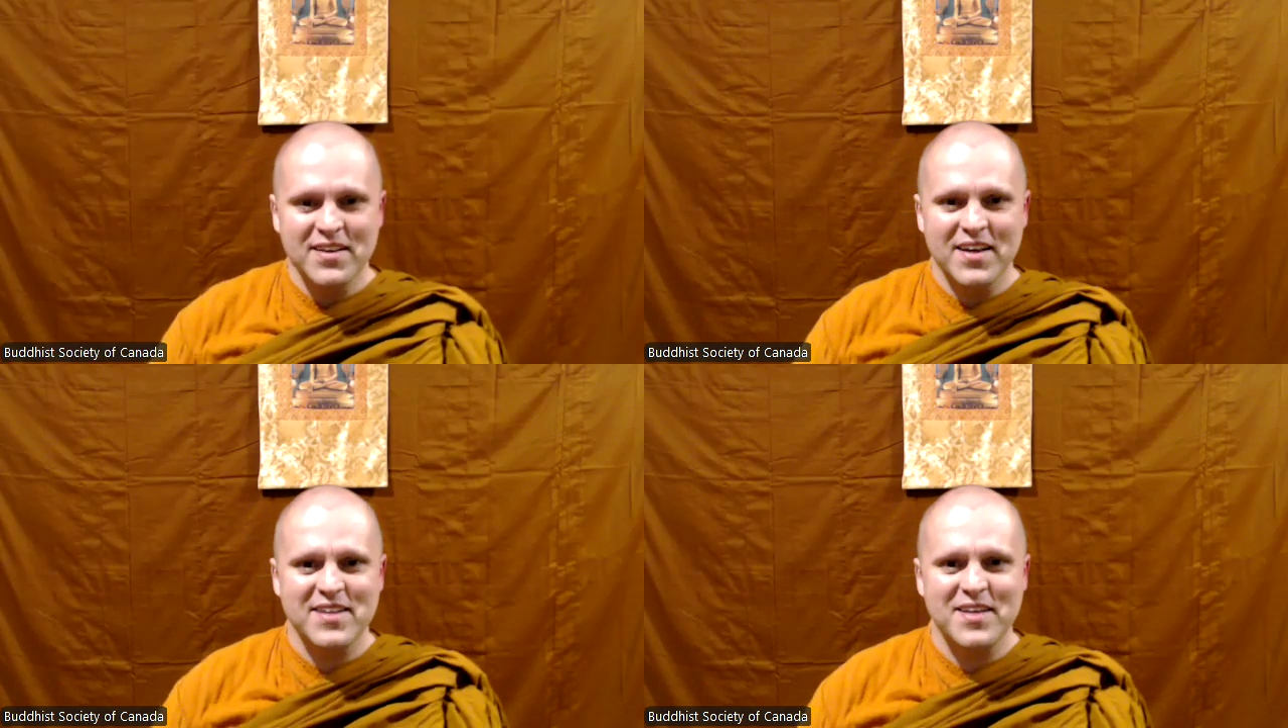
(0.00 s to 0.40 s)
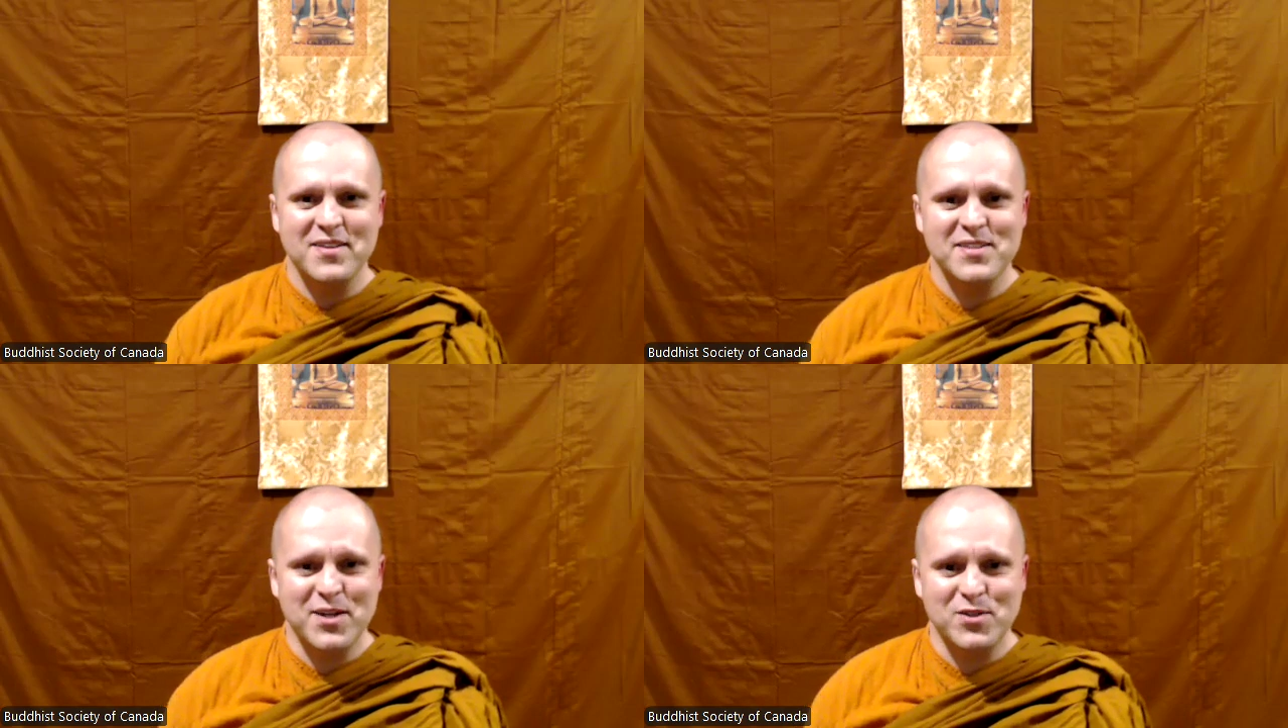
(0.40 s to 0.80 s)
and then the
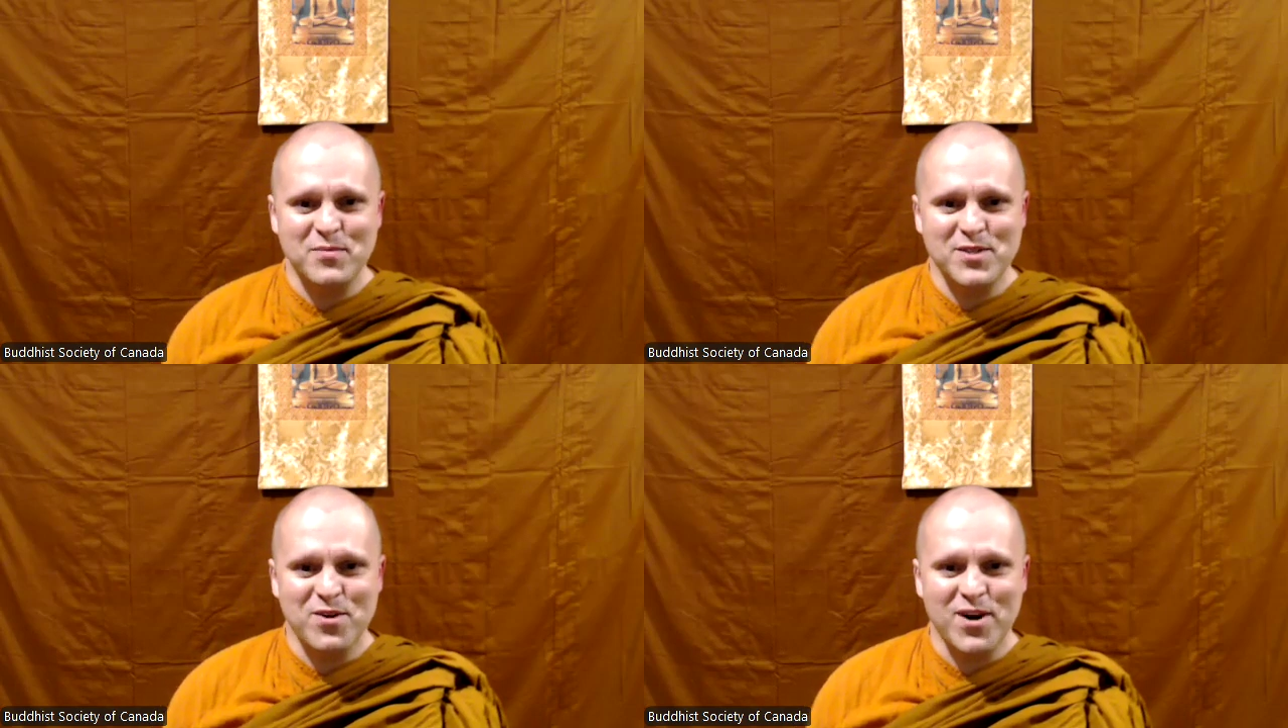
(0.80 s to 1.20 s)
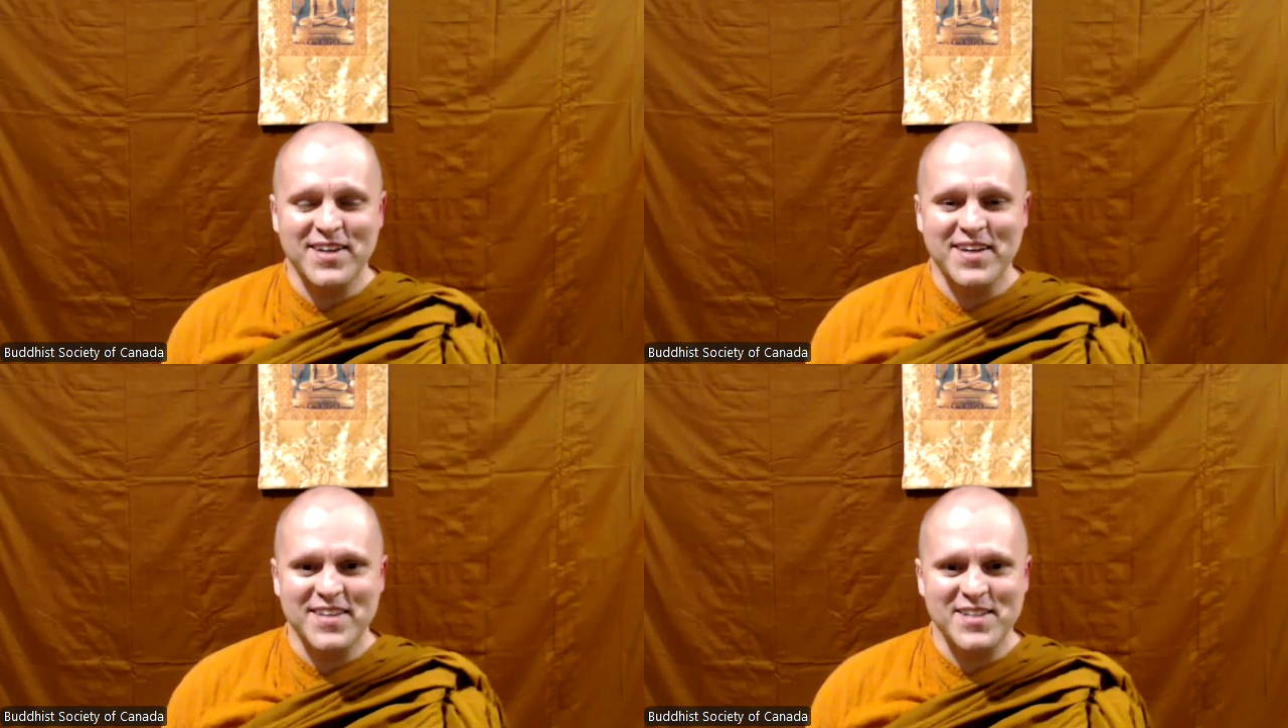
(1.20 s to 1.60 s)
sexual
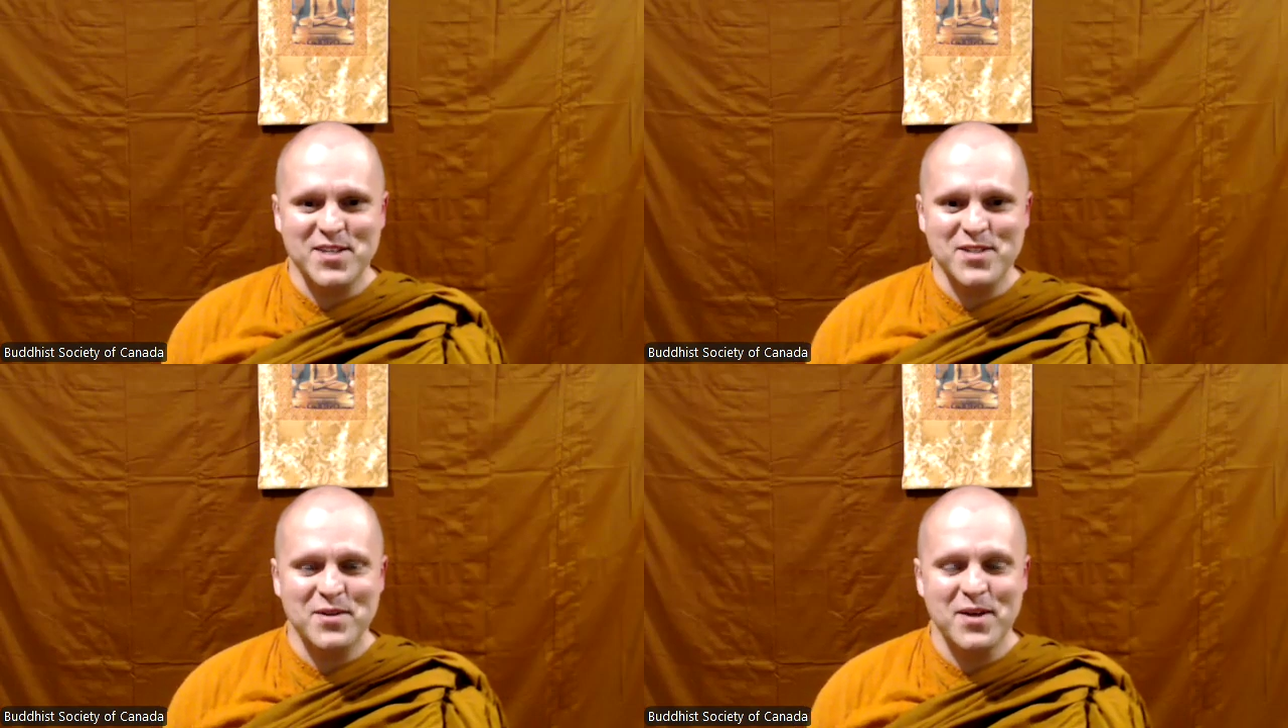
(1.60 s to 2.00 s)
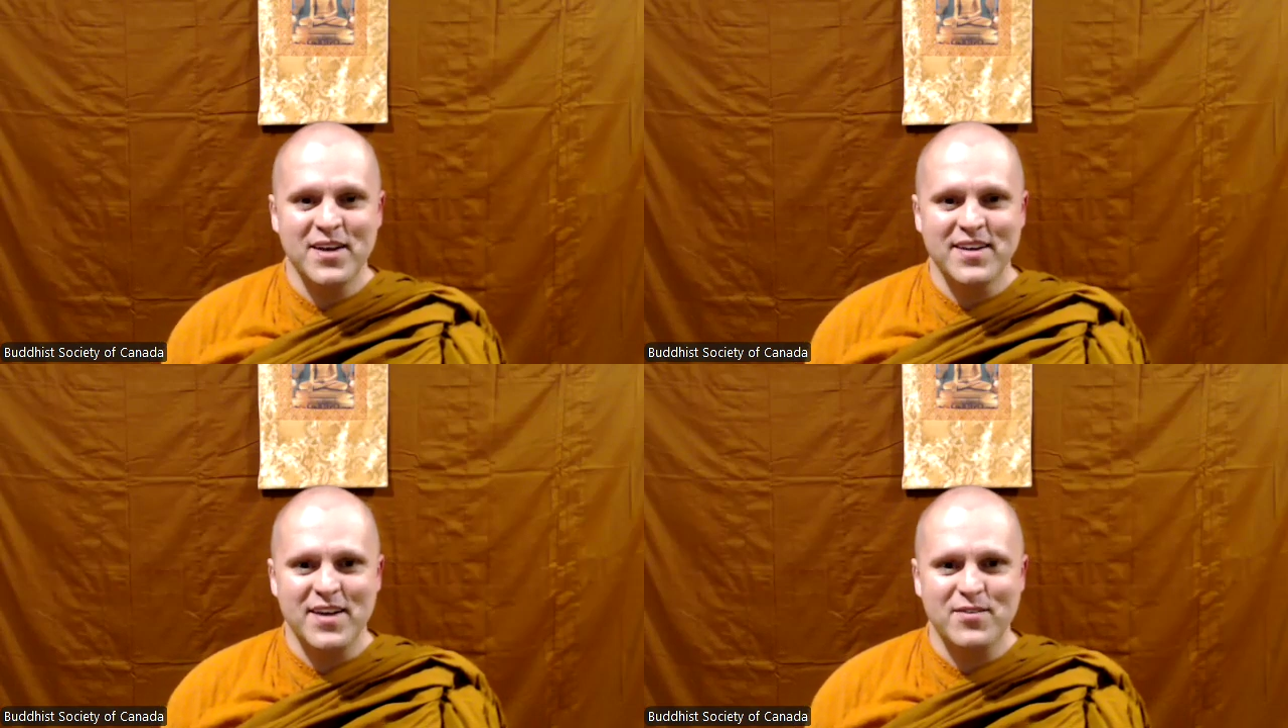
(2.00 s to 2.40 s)
misconduct, they just
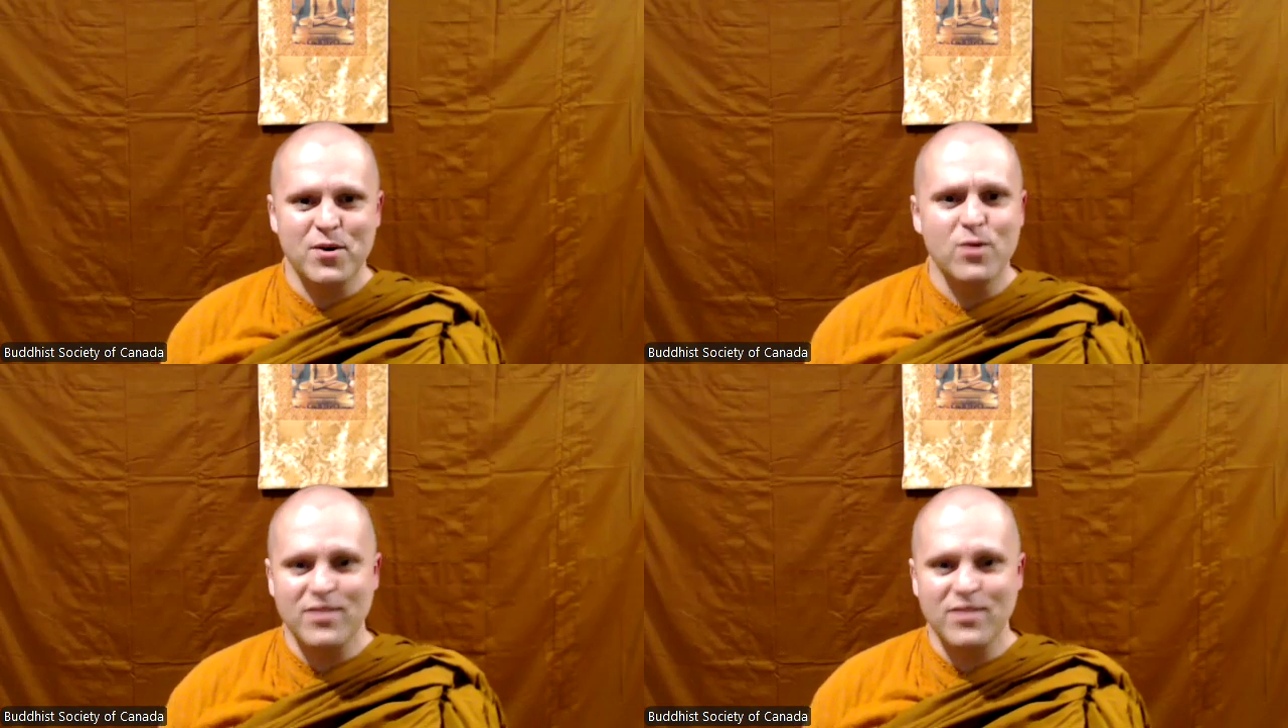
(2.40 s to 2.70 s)
kind of go, oh,